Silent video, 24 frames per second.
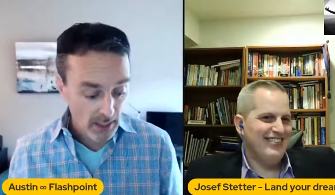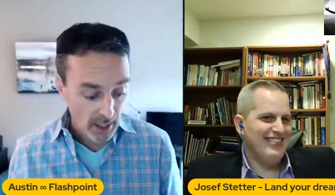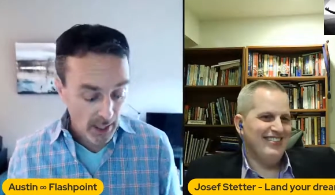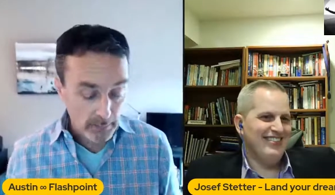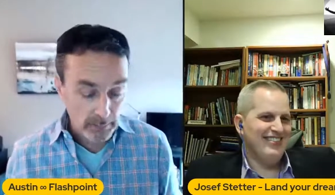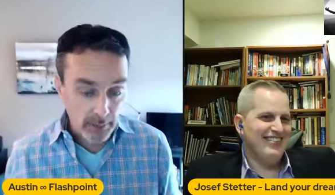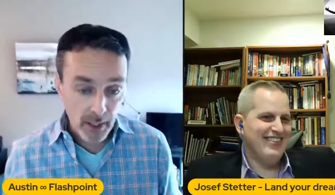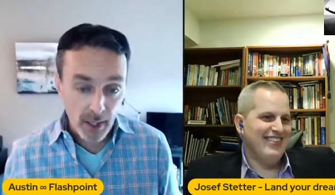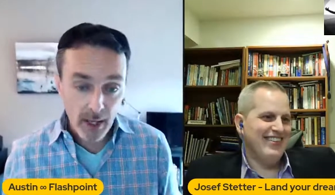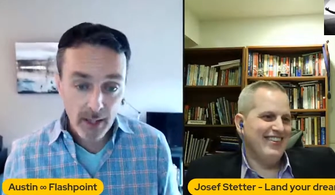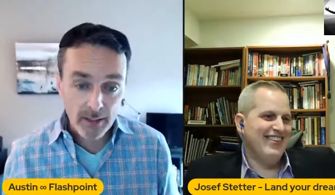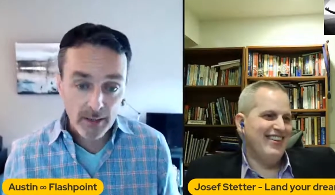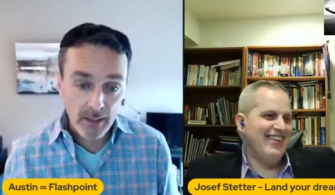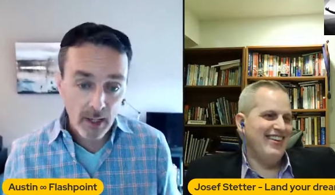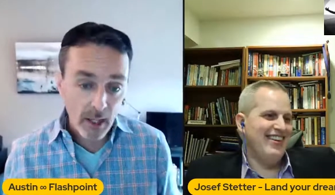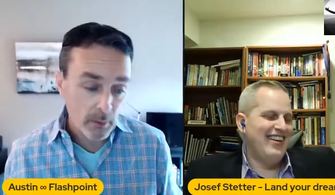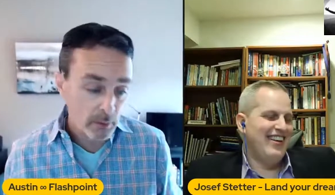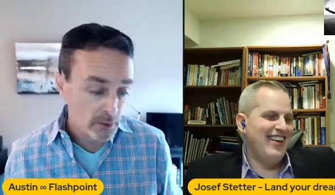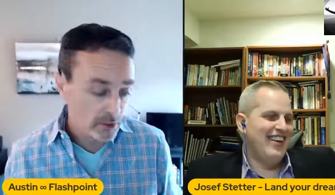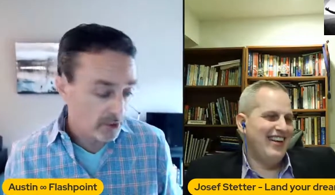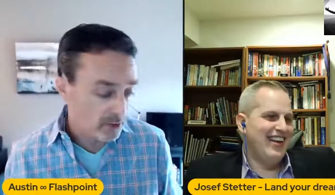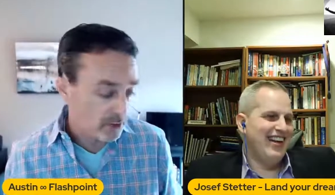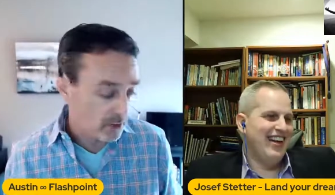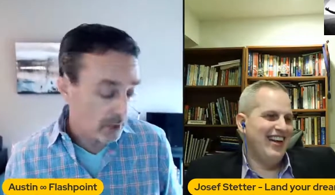Speaker 1: and and I, I
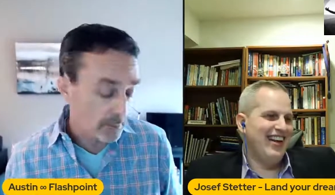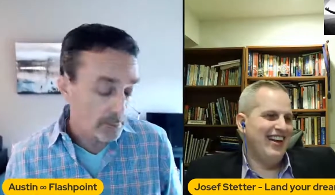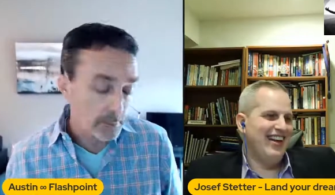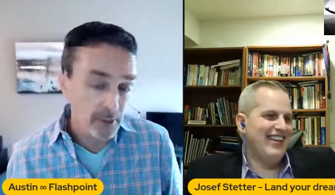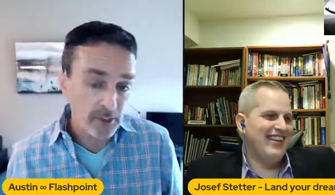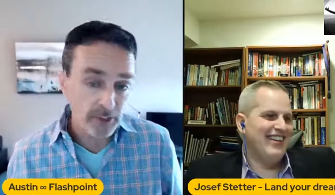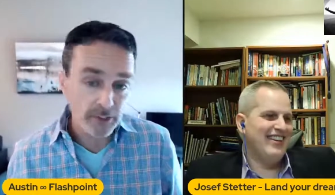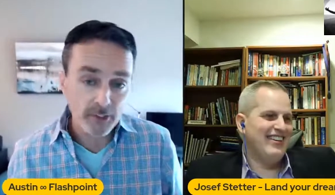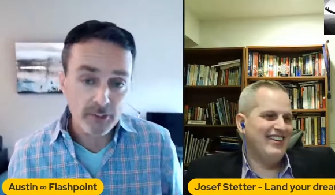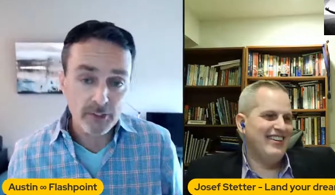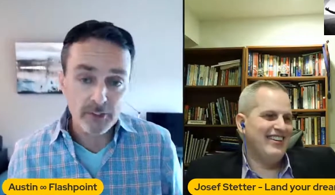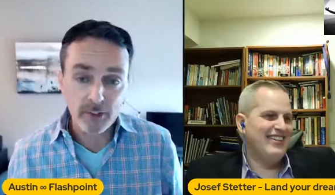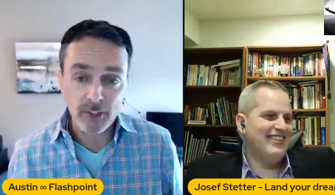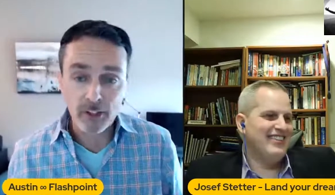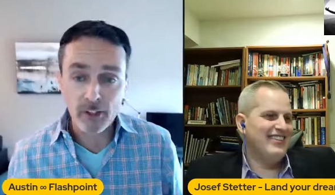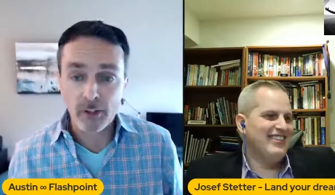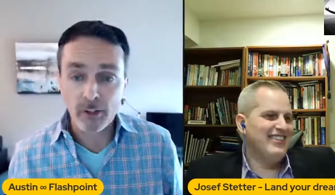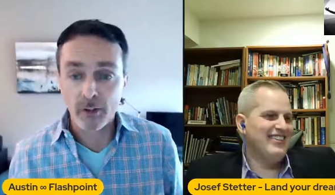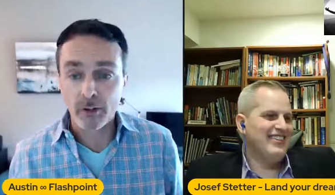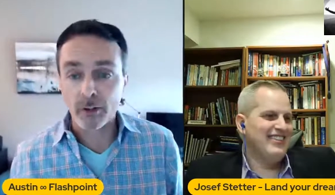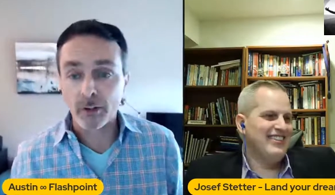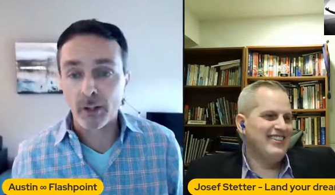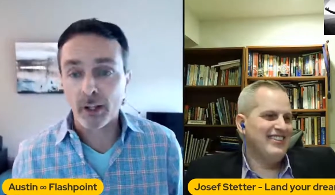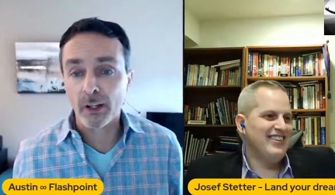would just say be
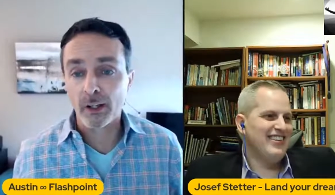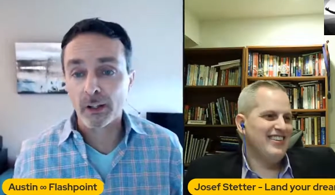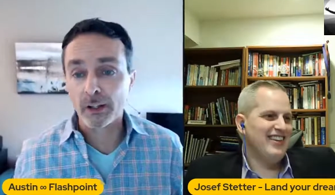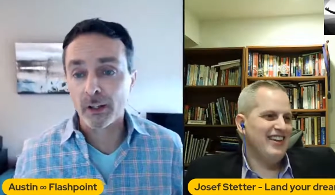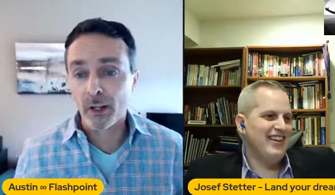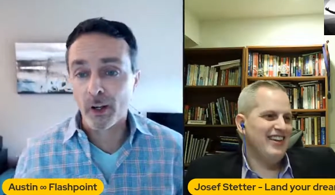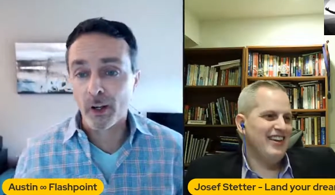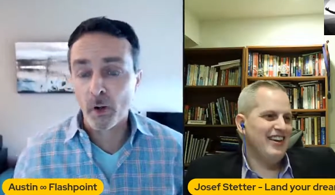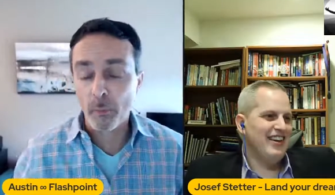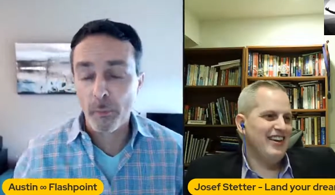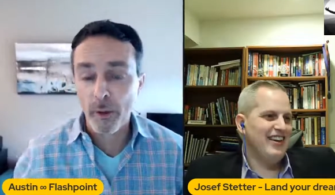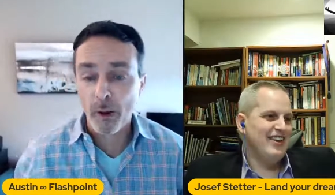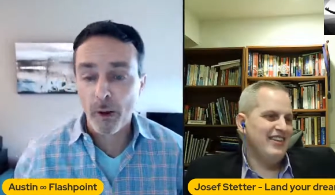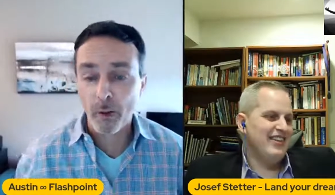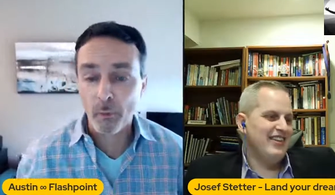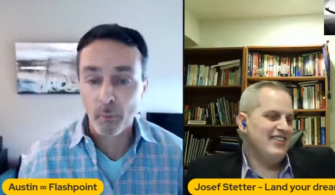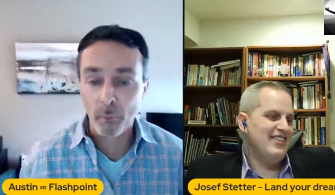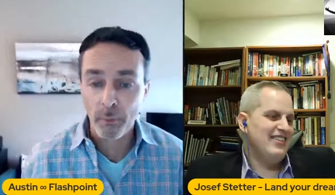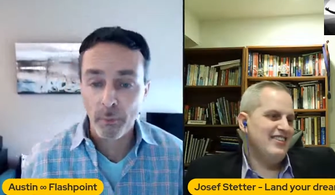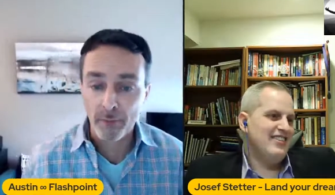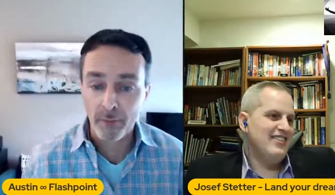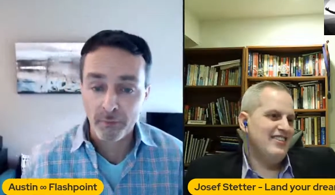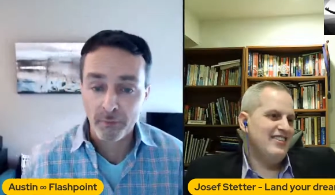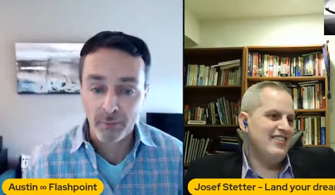sincere, uh, you know, about
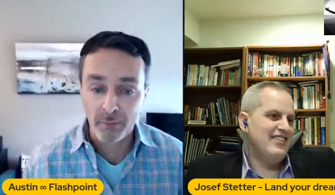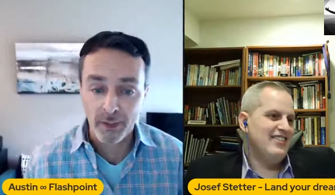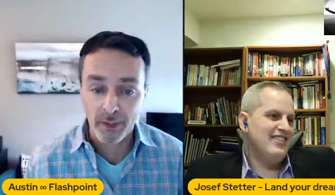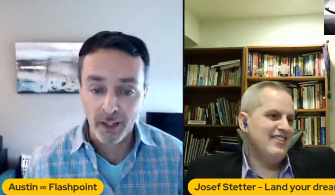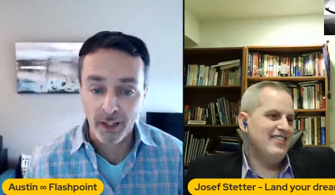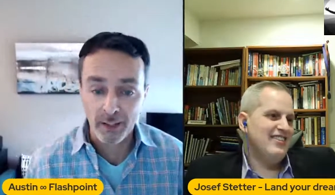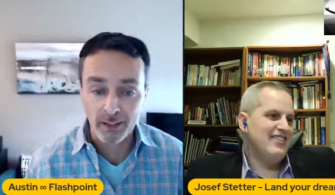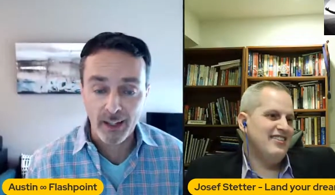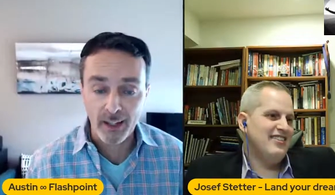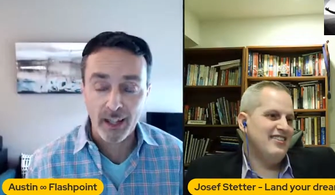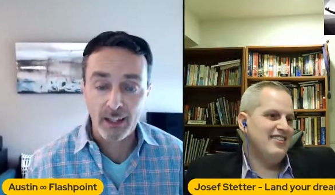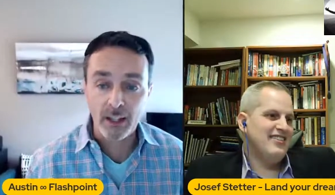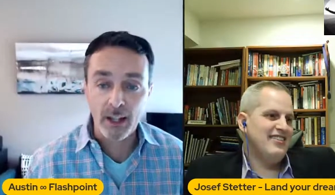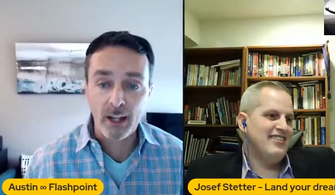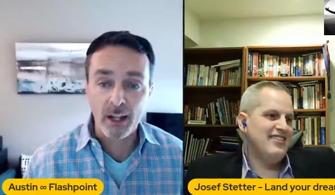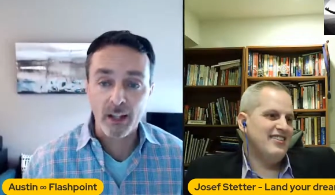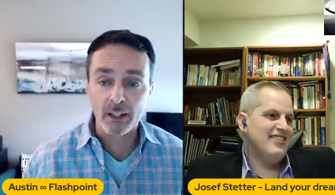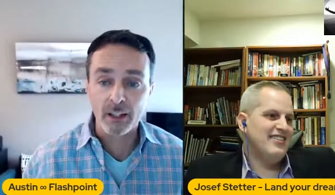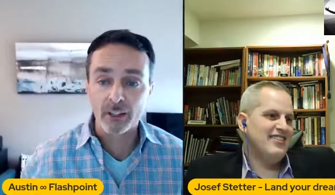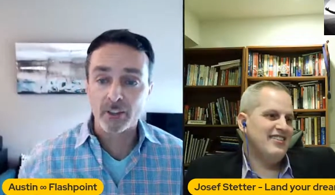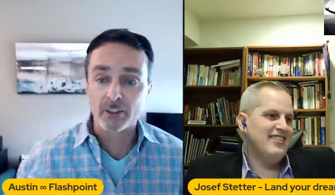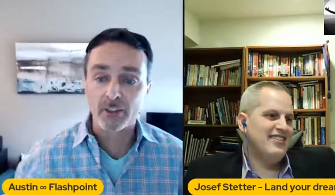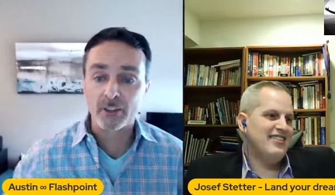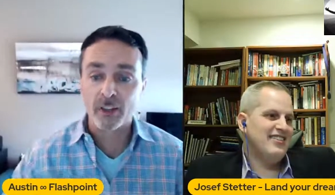about getting that
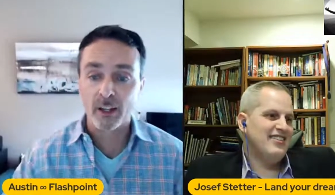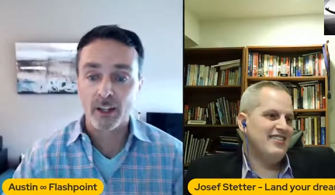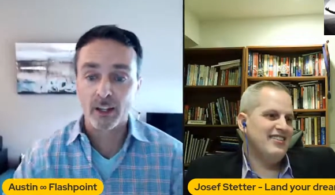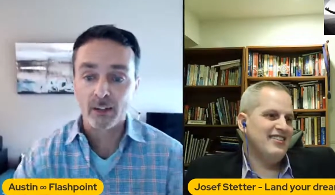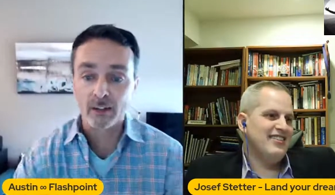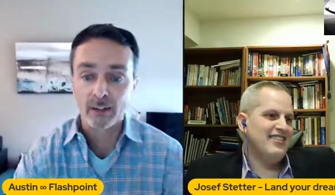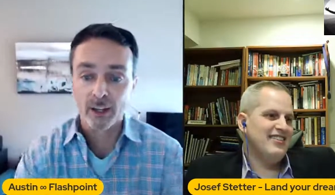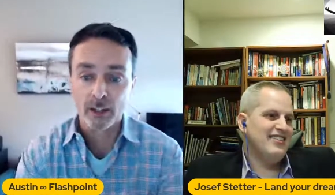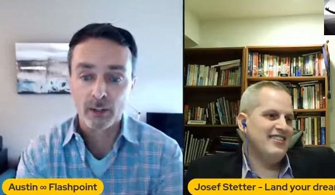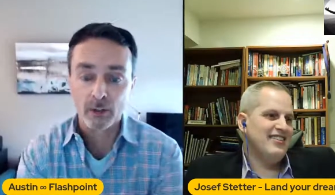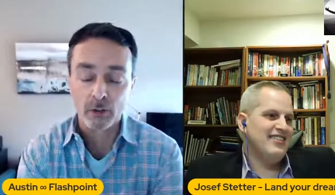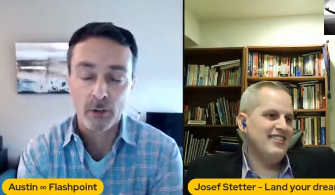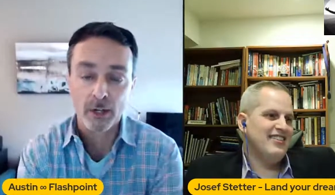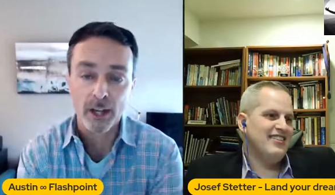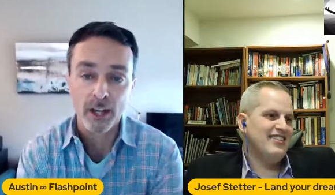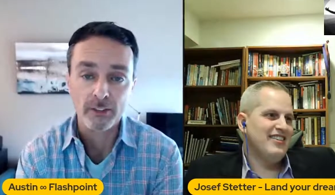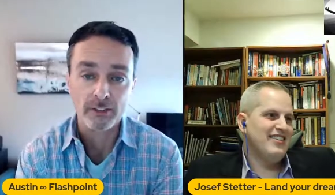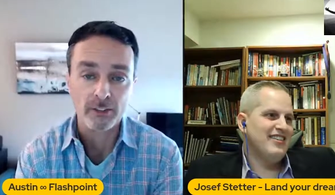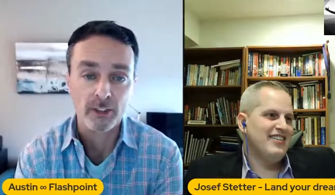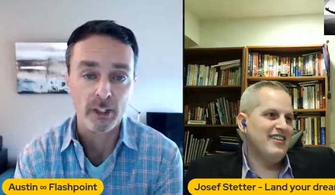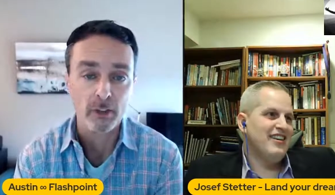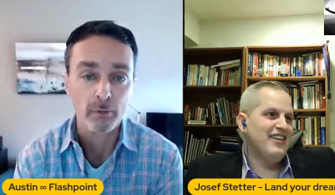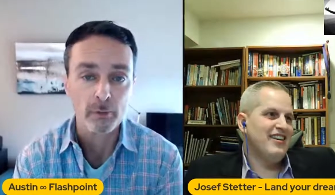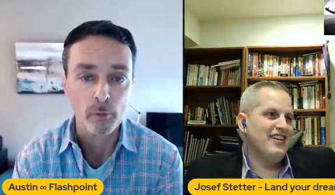knowledge that that you're
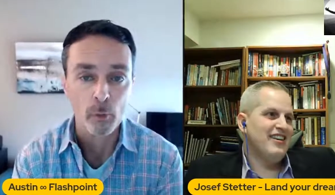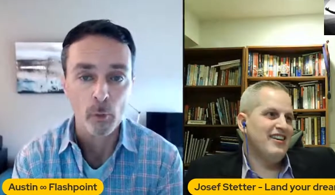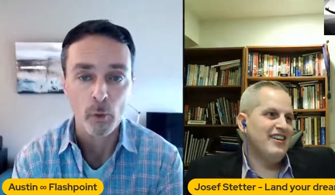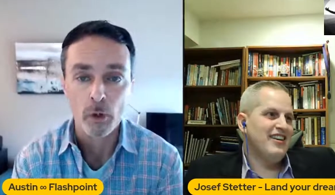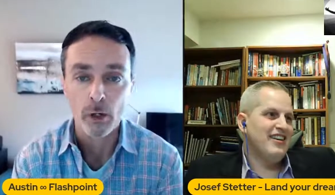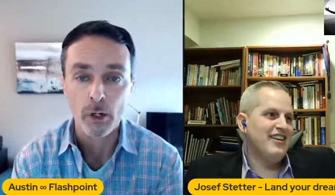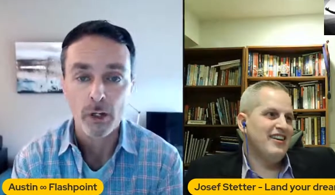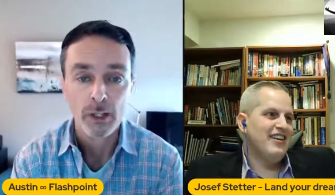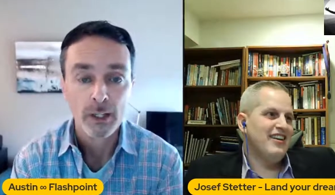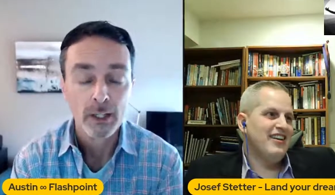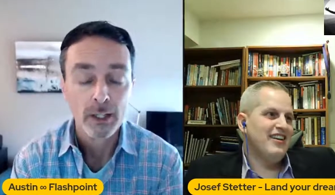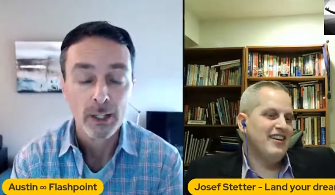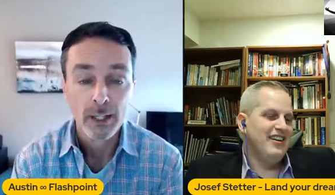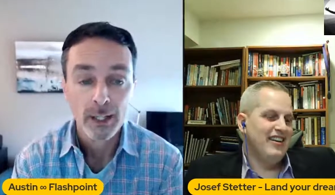asking for,